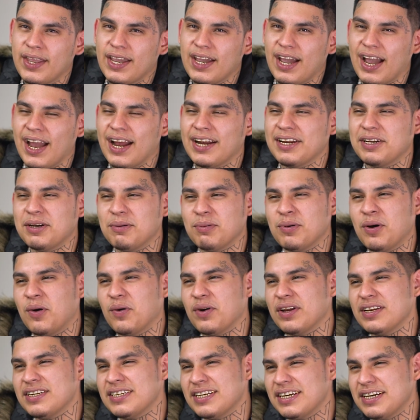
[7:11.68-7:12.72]
I ended up
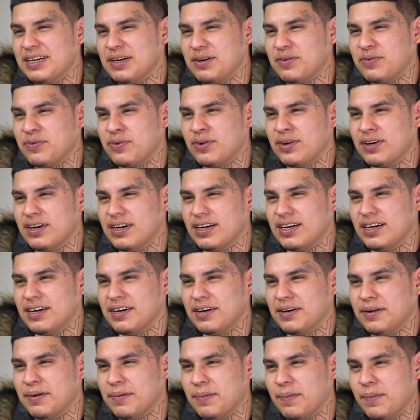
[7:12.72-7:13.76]
going to jail
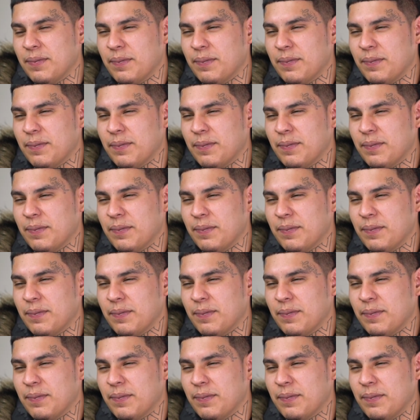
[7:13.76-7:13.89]
for